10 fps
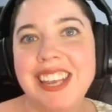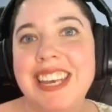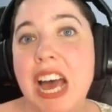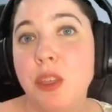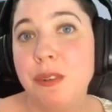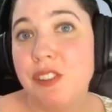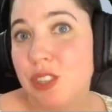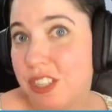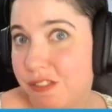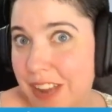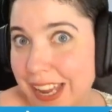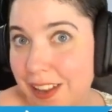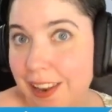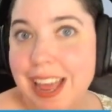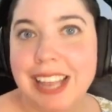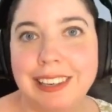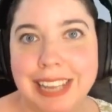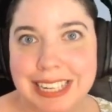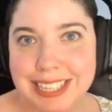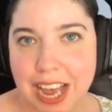Now that we've looked at Veil,
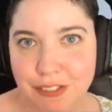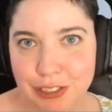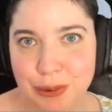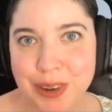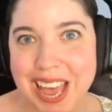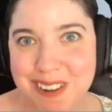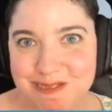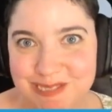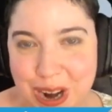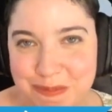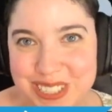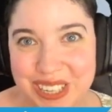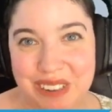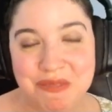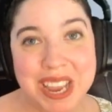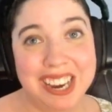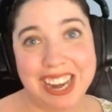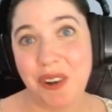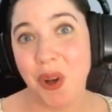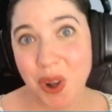let's have a look at Rupture.
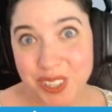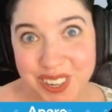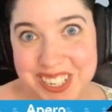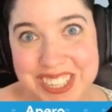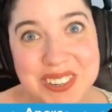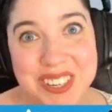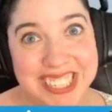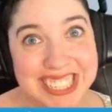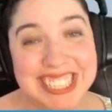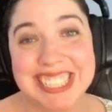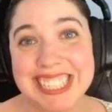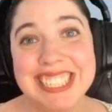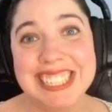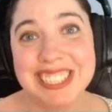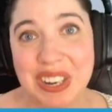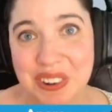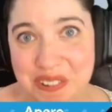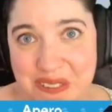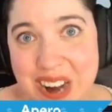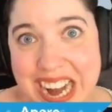Now hold on to your horses because this is
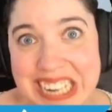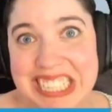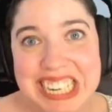great.